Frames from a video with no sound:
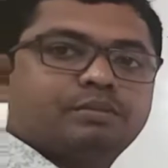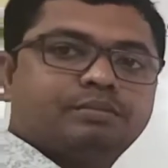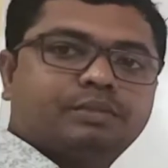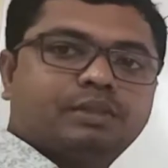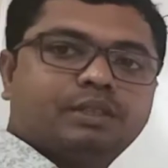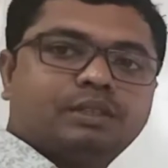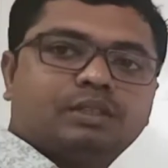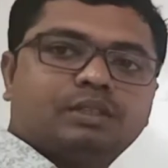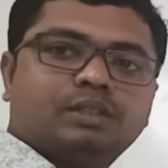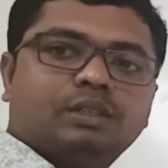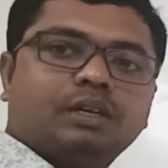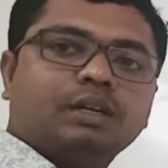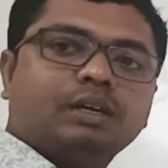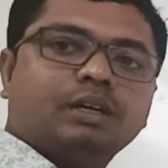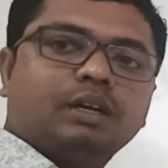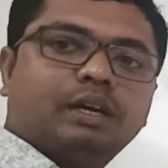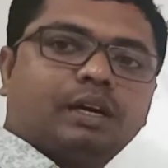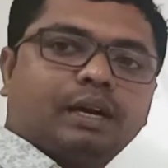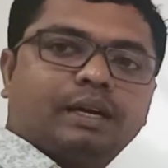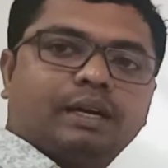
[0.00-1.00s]
This is the
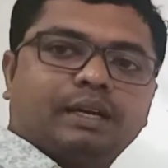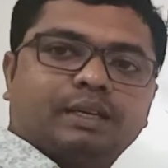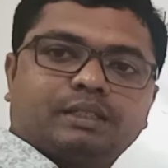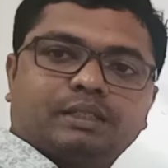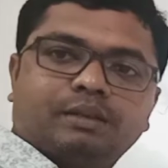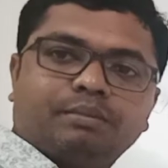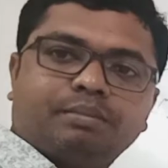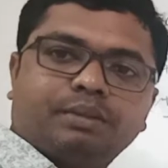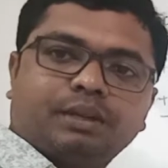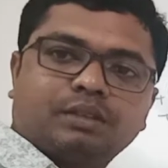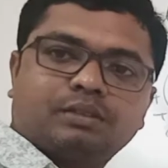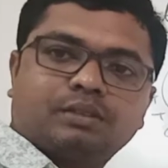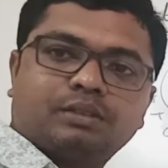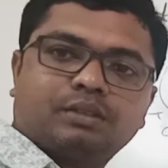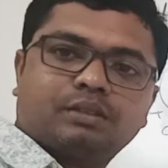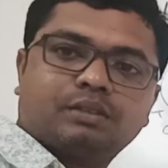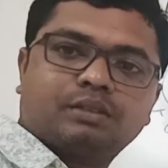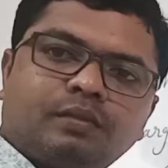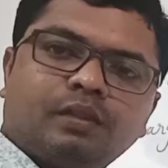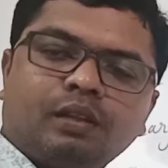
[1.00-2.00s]
conduction
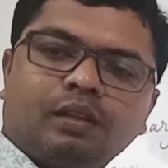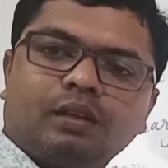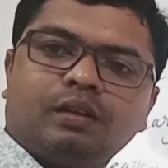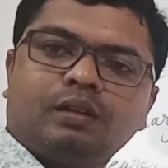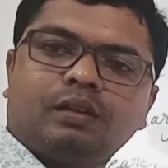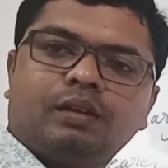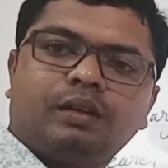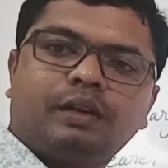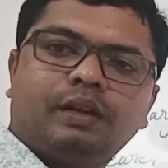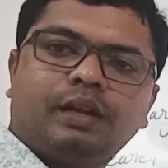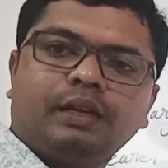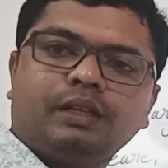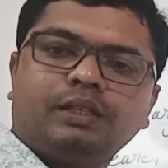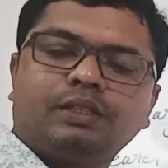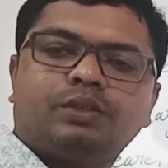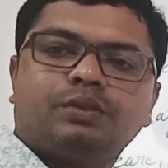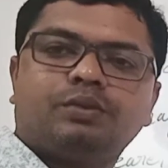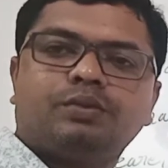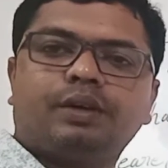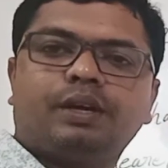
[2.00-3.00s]
process.
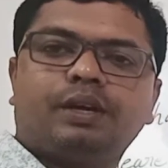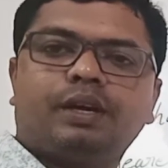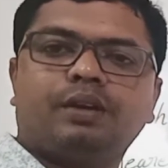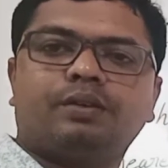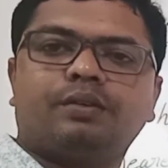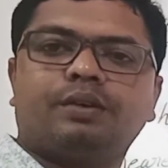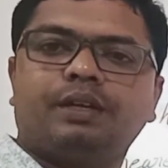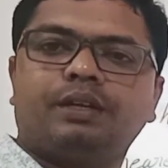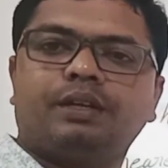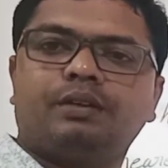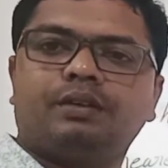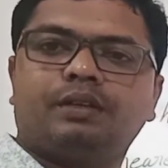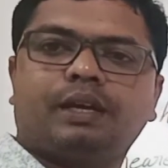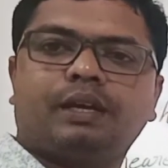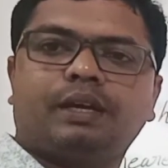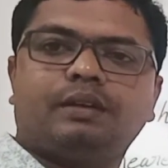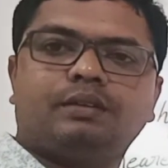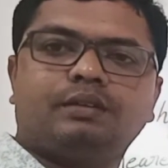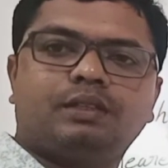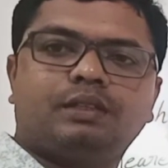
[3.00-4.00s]
Next we are going
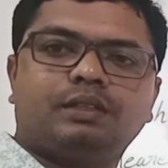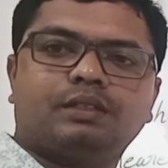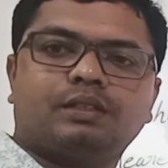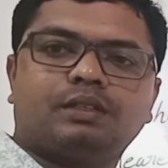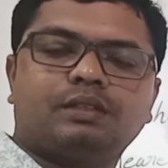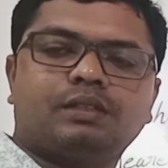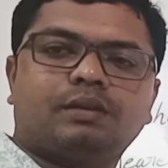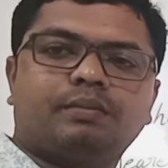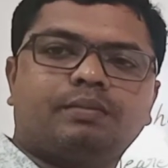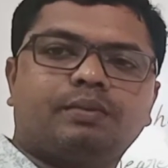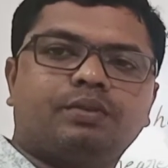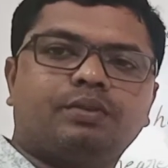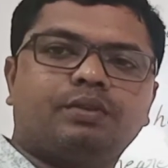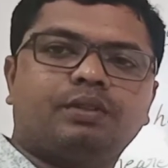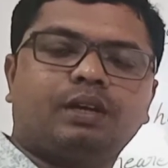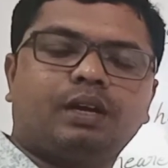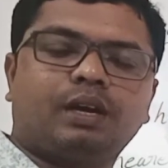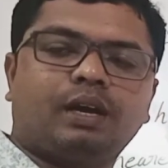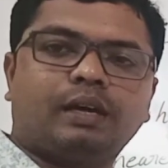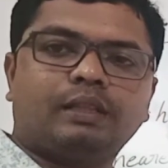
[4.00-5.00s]
to discuss about the
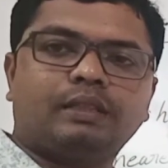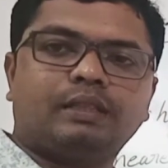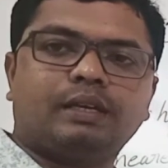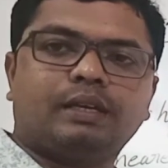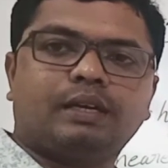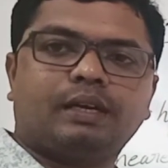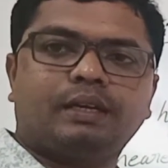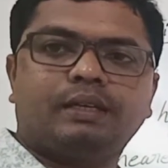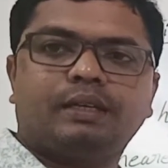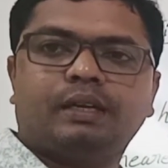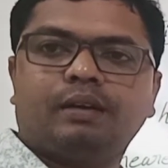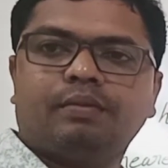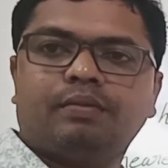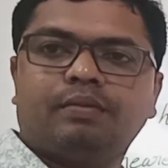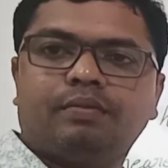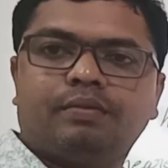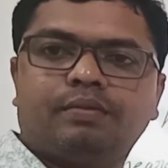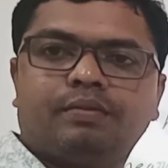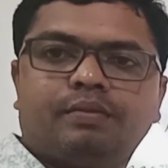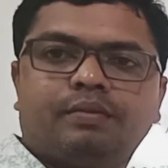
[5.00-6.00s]
other kind
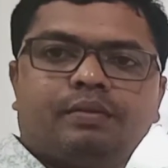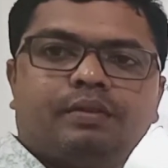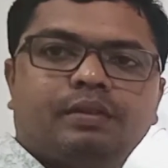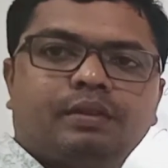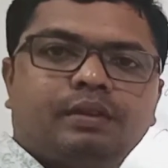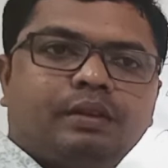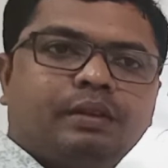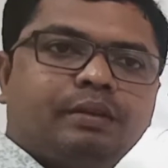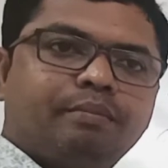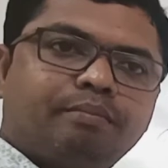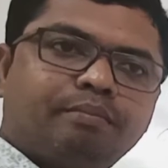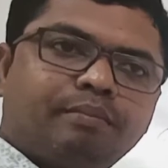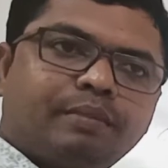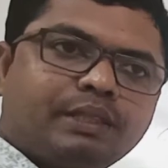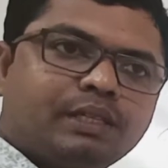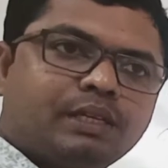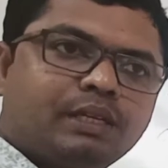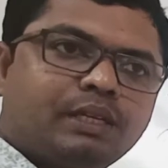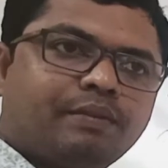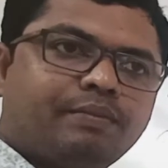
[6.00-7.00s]
of
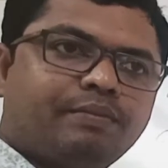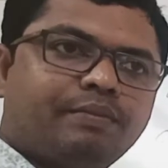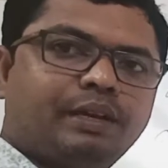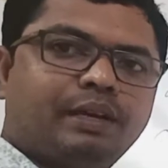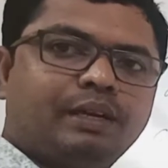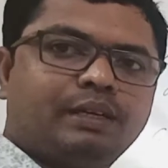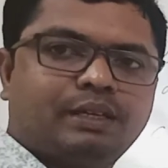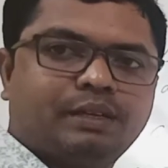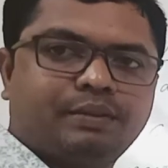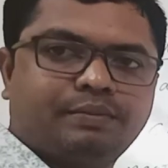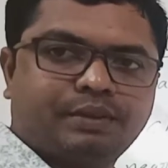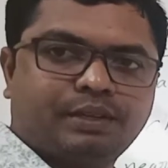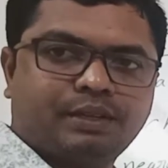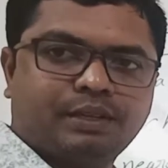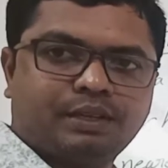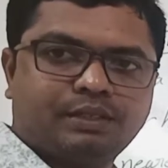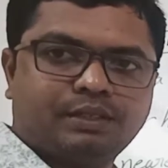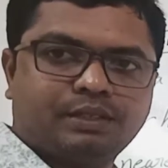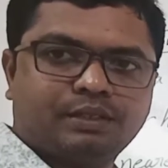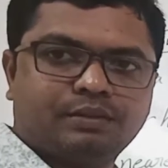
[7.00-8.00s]
method of
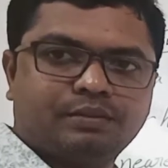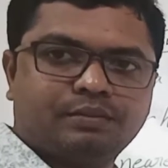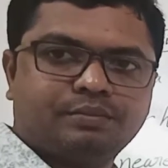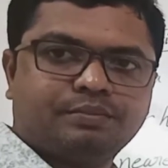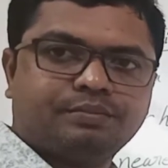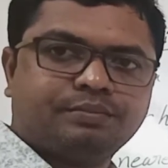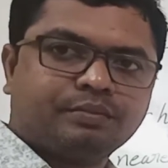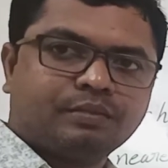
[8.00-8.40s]
electrification.